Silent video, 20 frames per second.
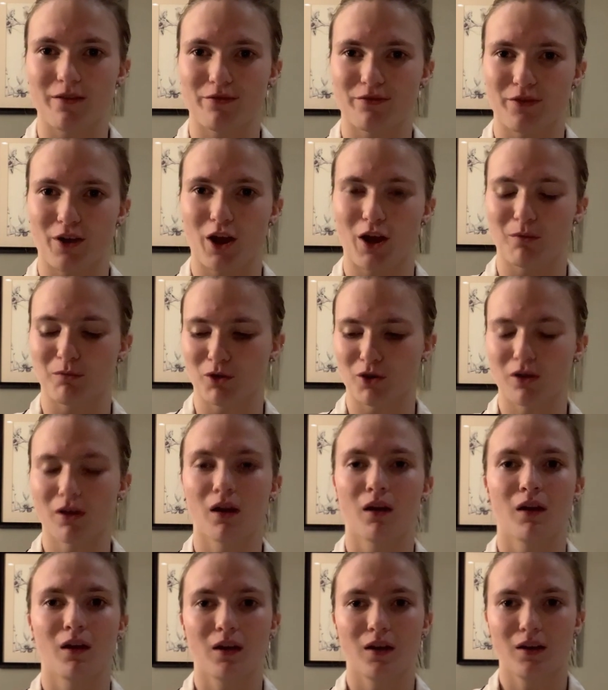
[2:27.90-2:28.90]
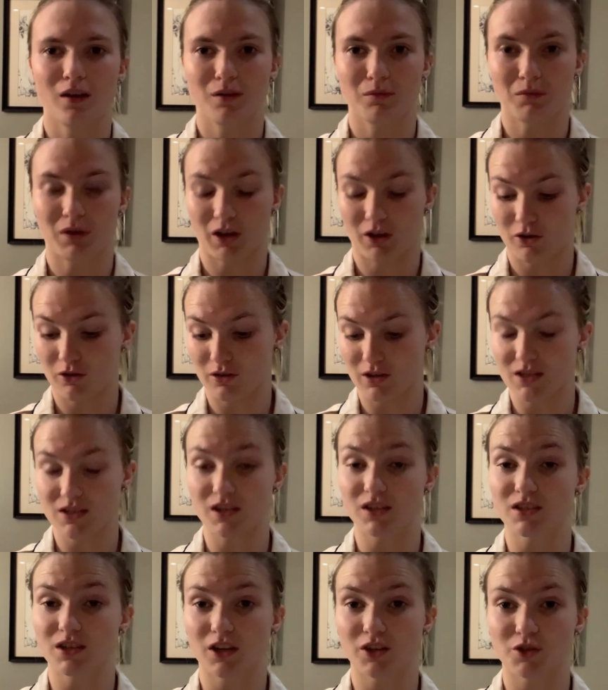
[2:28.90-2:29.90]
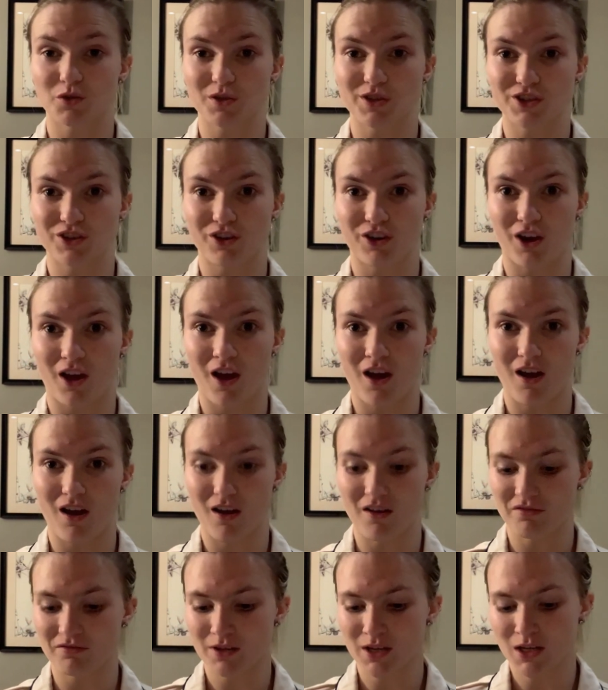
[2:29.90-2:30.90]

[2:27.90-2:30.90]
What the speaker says: Foam. Oh god, that's a tongue twister and a half.